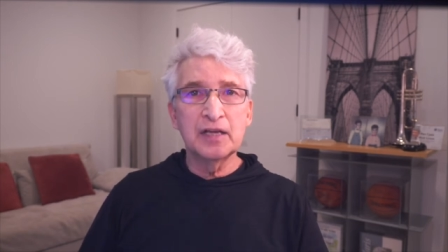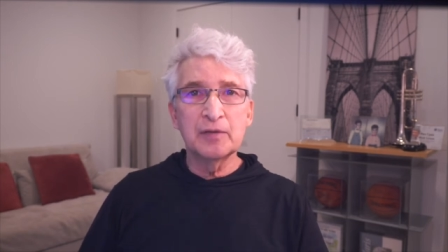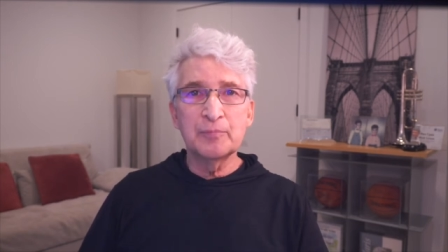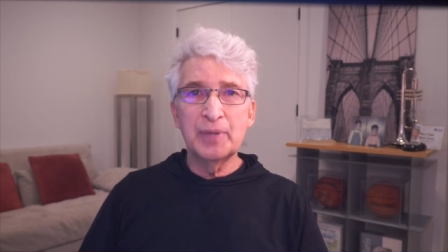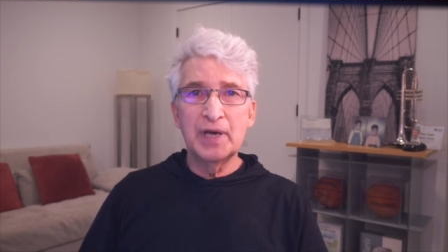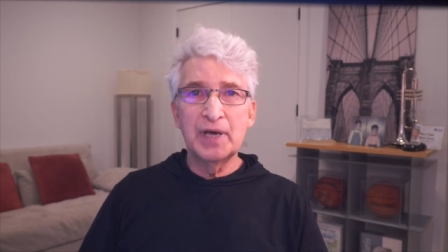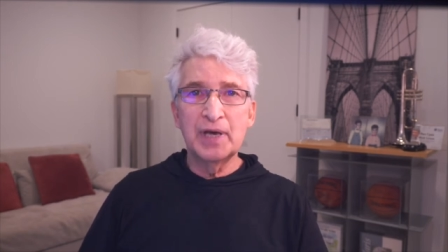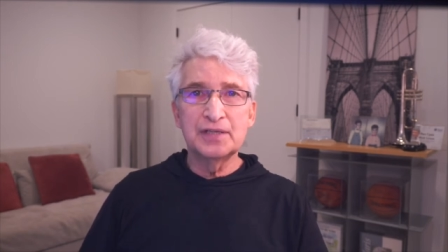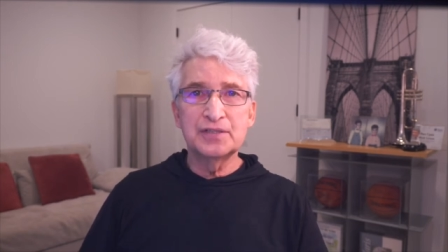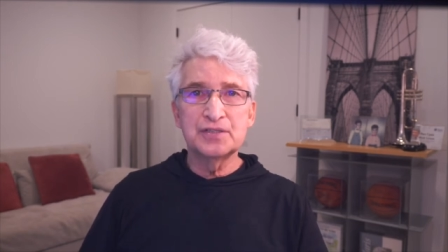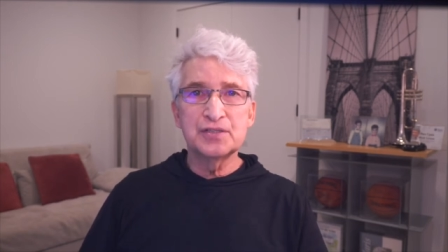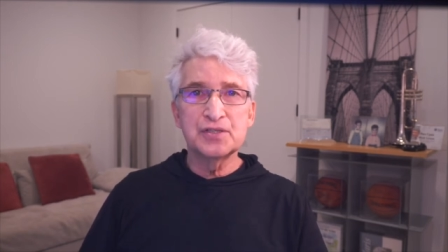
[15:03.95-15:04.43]

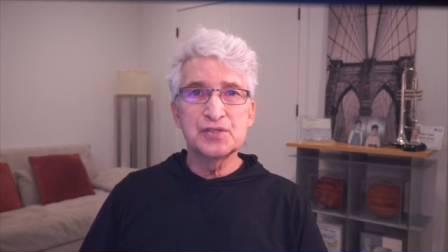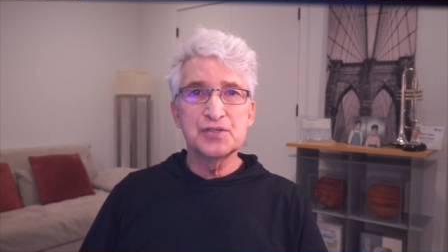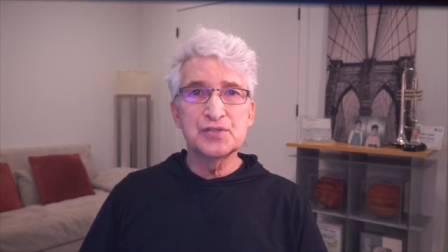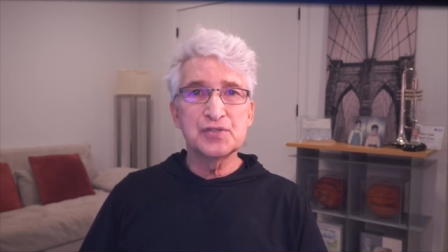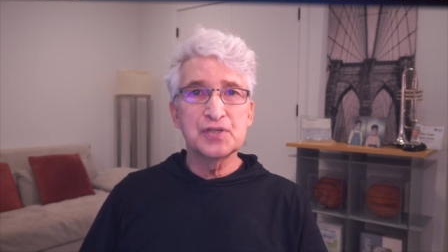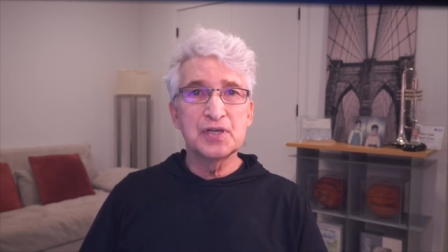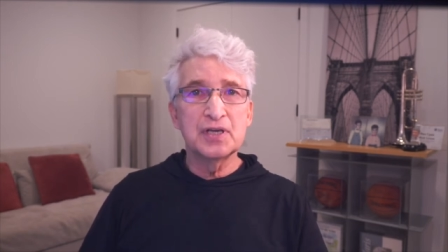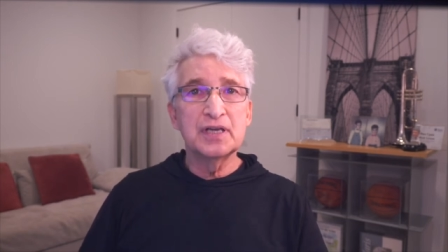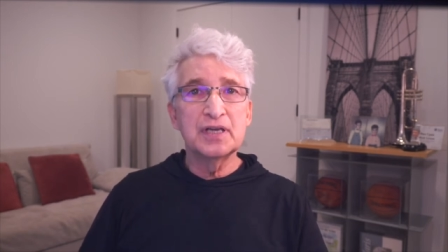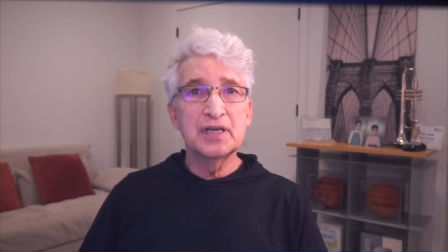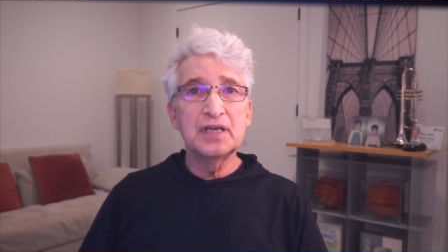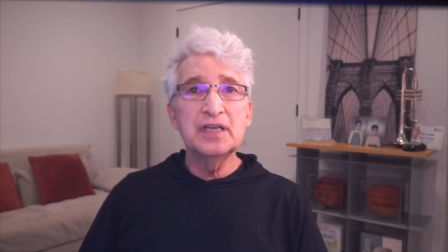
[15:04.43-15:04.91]
pages,
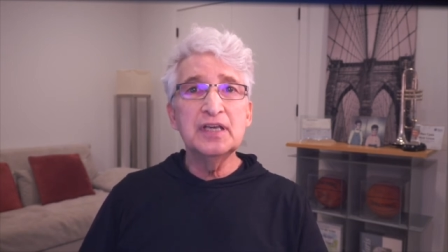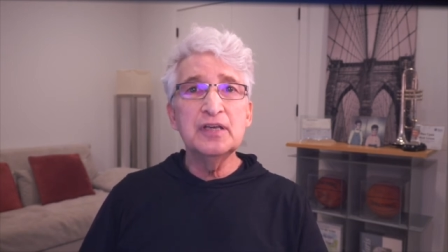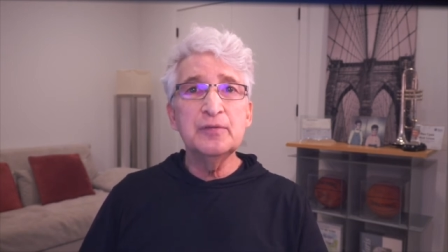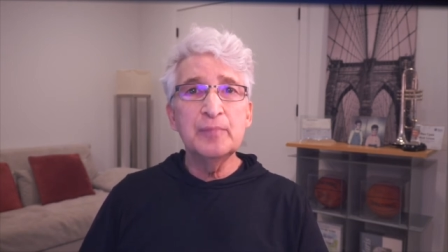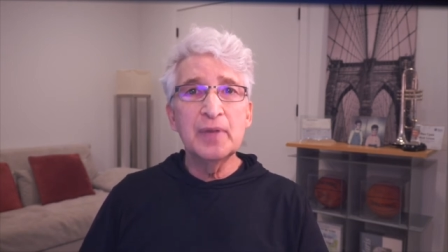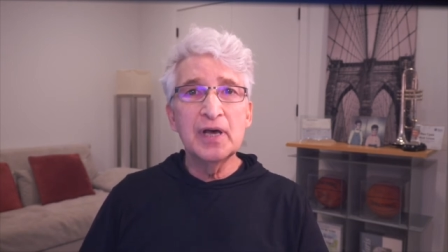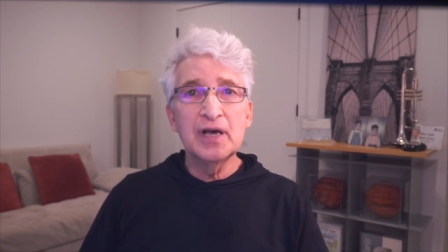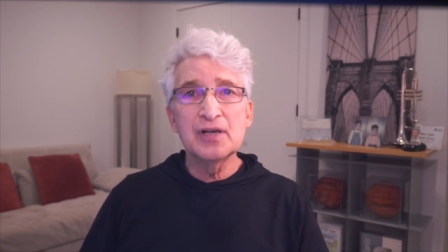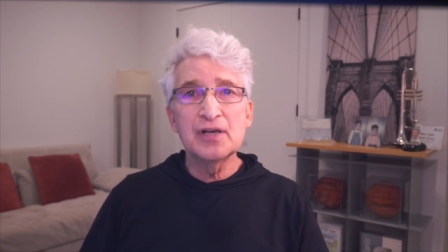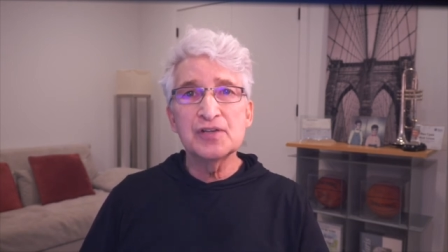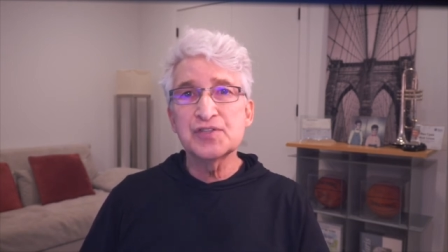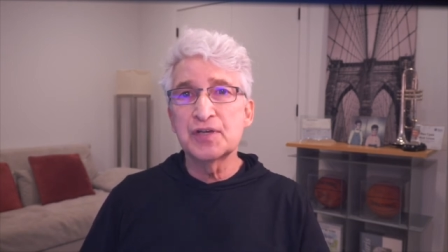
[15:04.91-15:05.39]

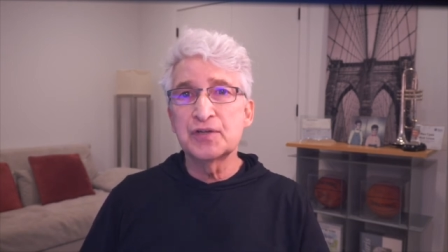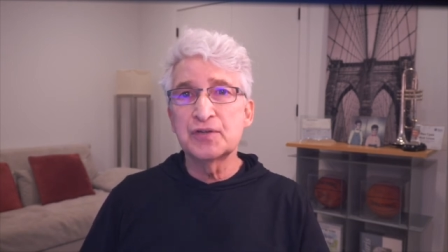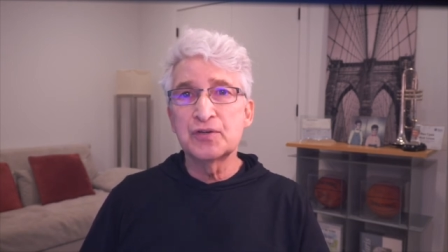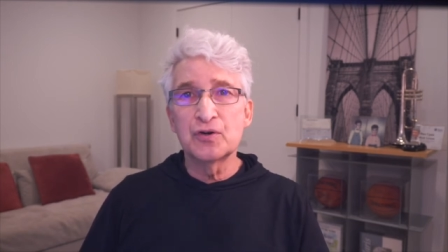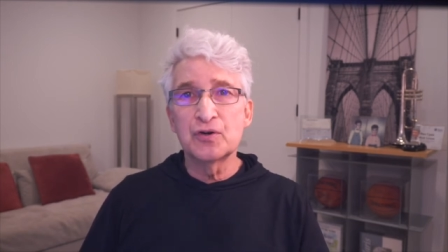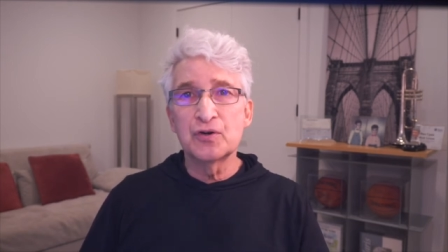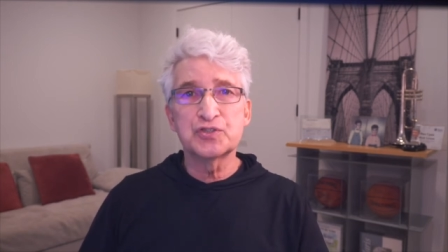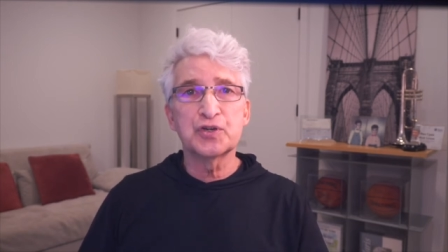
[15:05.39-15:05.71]
emails, and nurture